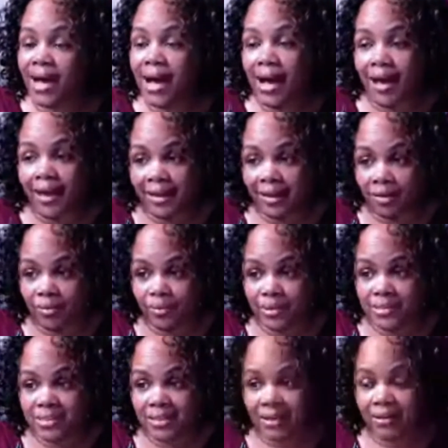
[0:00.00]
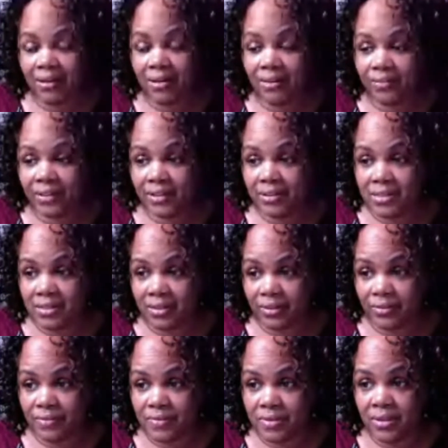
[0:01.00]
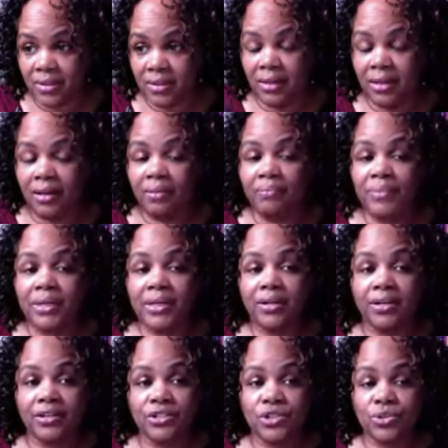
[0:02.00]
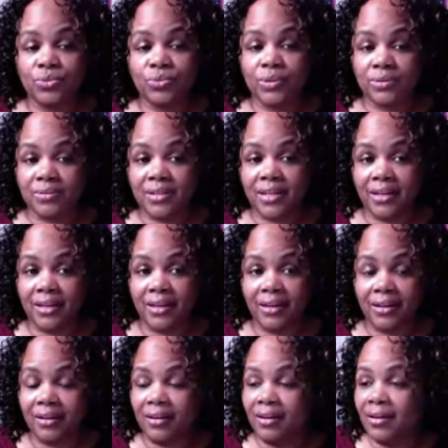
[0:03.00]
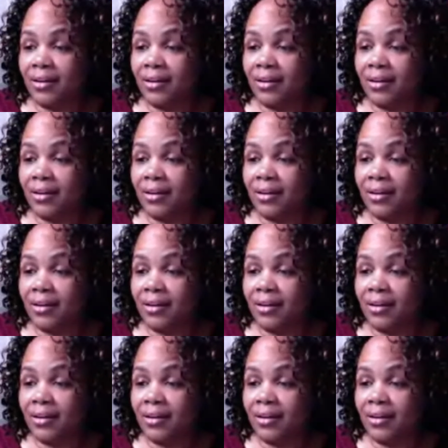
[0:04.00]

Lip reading: I always say, cover yourselves because you will need